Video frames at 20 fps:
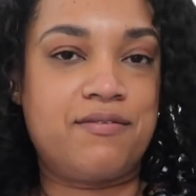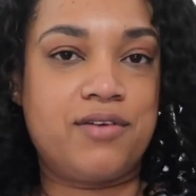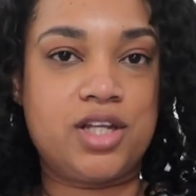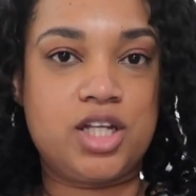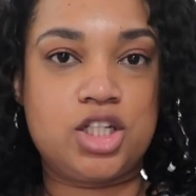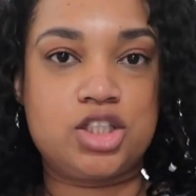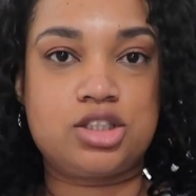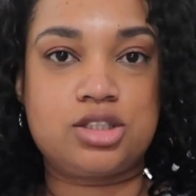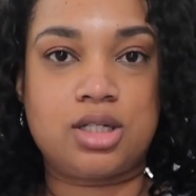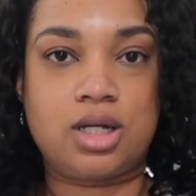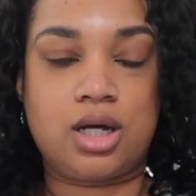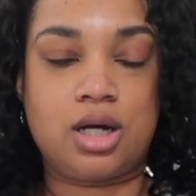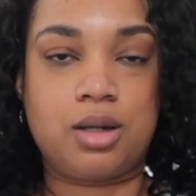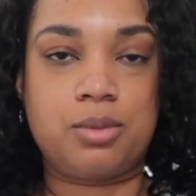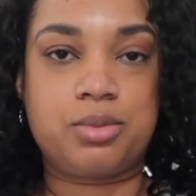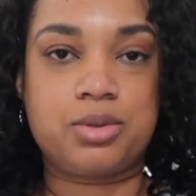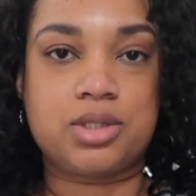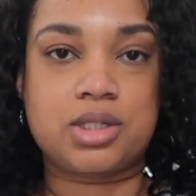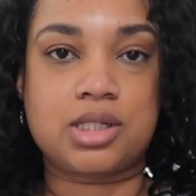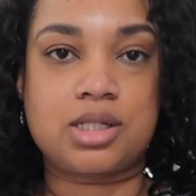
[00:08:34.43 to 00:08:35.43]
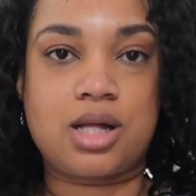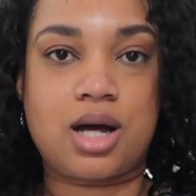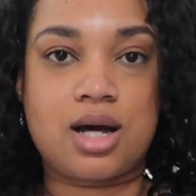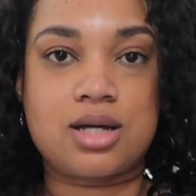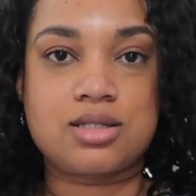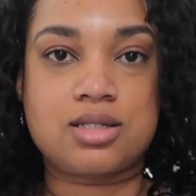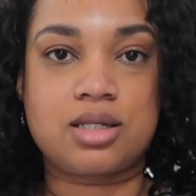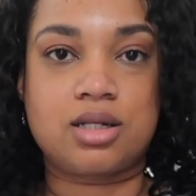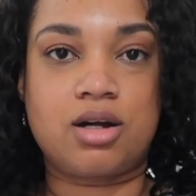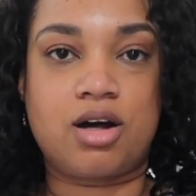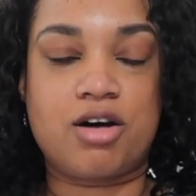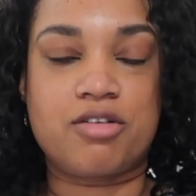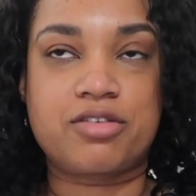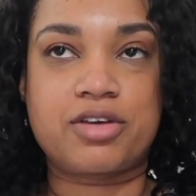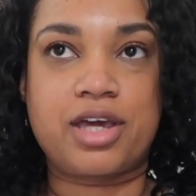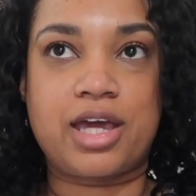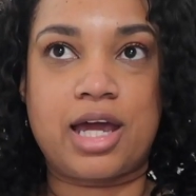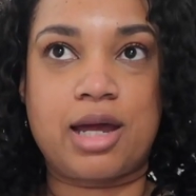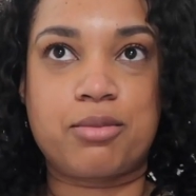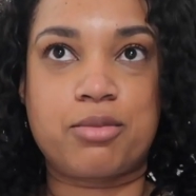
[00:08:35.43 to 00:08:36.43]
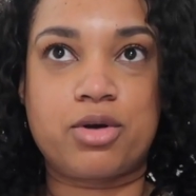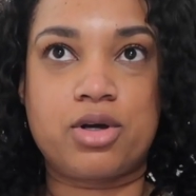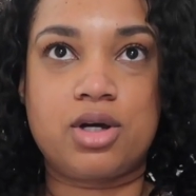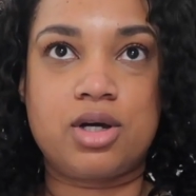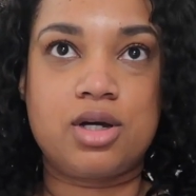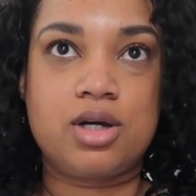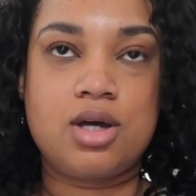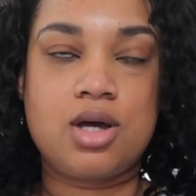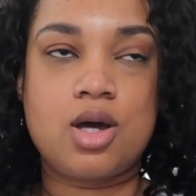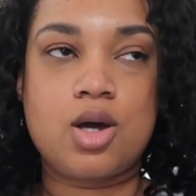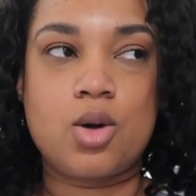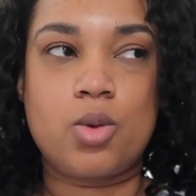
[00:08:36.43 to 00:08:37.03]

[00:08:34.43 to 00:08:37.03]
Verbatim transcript: finished up the closet off camera